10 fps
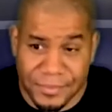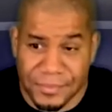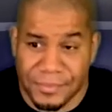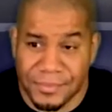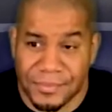
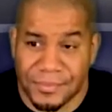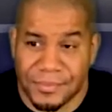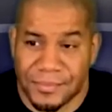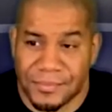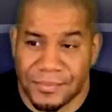
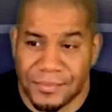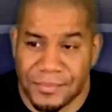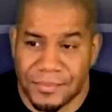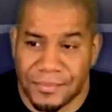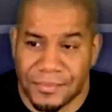
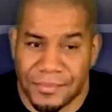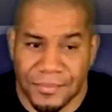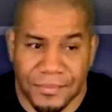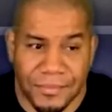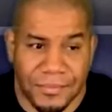
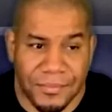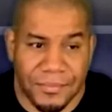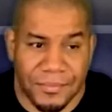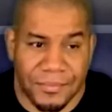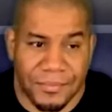
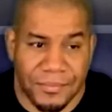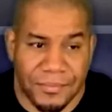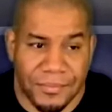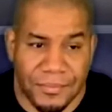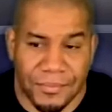
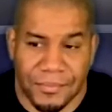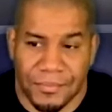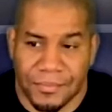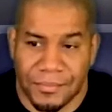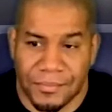
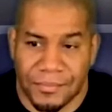No words are spoken by the person on screen.